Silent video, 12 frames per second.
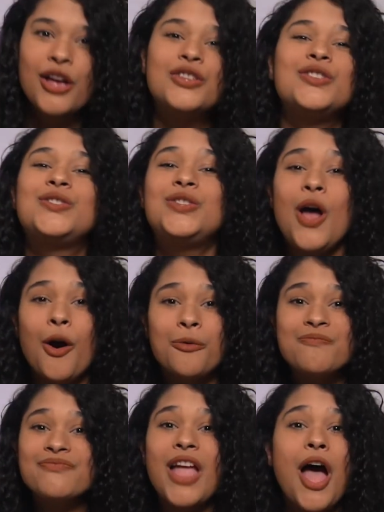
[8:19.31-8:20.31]
So,
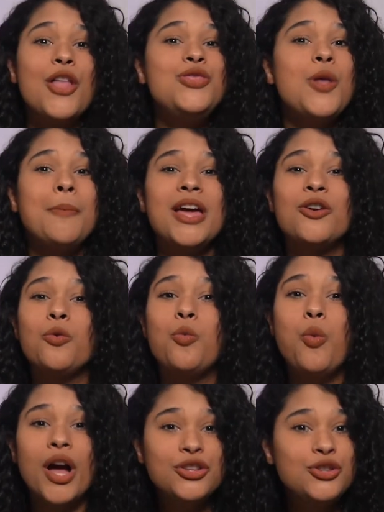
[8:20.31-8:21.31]
no matter
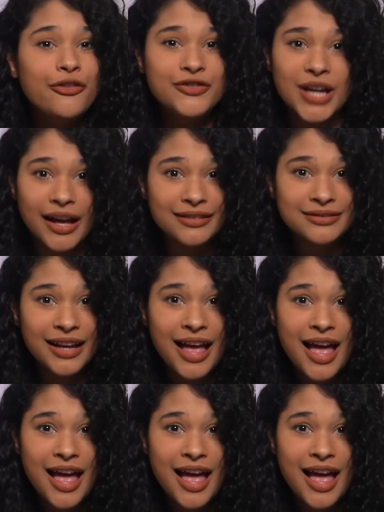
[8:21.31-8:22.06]
what you've done,